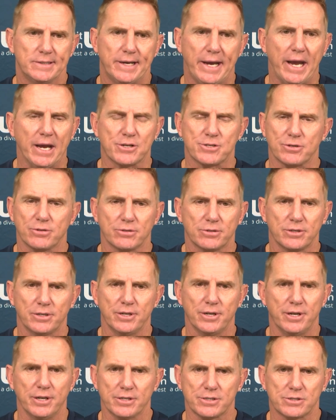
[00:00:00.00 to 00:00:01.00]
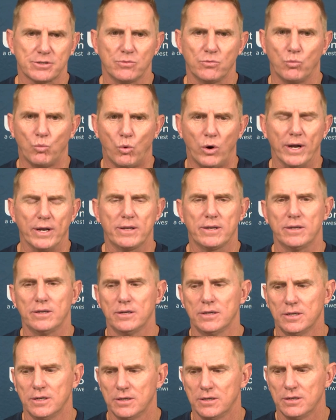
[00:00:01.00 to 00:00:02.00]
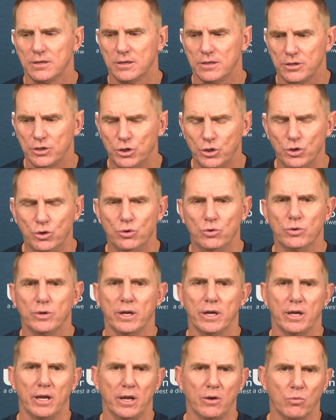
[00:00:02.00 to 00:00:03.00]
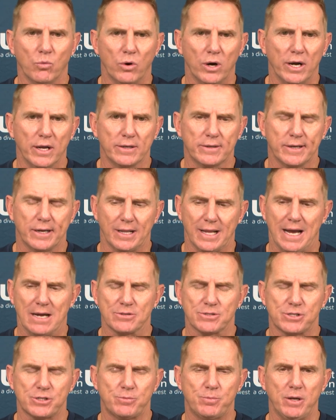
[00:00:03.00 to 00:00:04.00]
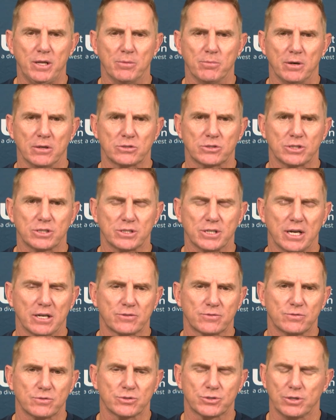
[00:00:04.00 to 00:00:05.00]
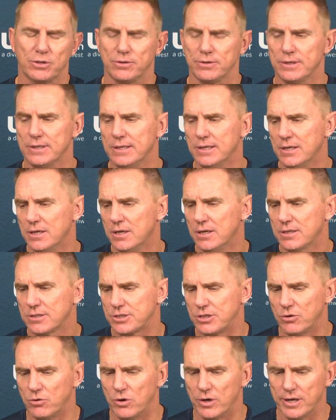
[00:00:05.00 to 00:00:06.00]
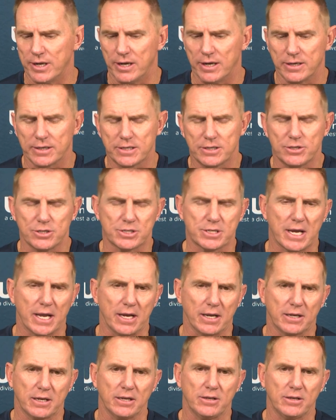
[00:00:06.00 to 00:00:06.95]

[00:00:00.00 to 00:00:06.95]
answer is what, who, and what allows us to be the most successful. So still want to just kind of